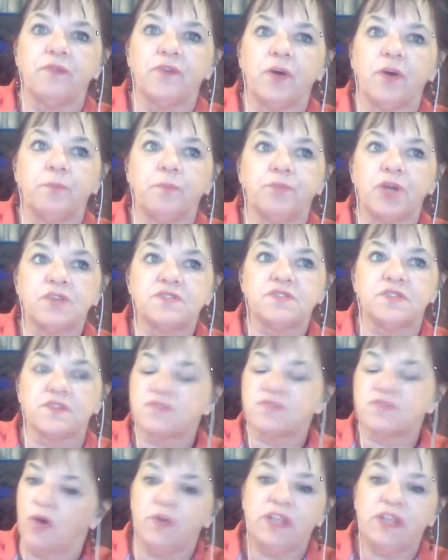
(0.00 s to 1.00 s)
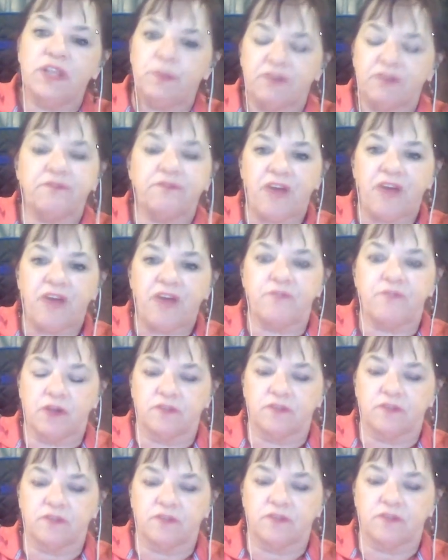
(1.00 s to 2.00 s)
Brussels. No, it were
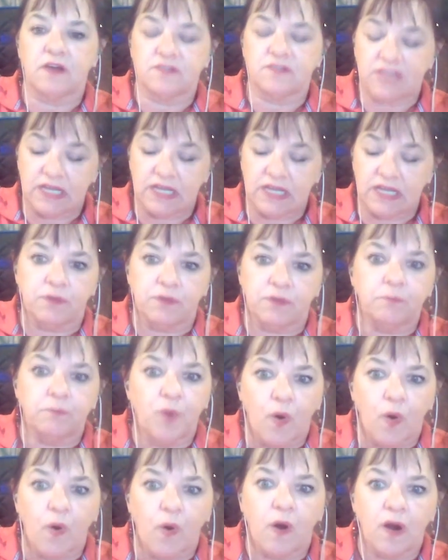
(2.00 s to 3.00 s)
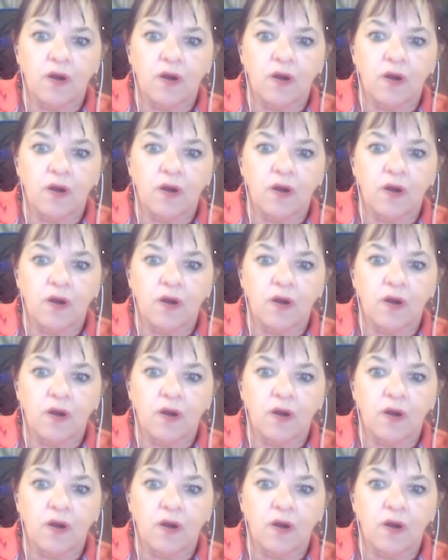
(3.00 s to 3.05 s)
500,000 and even more.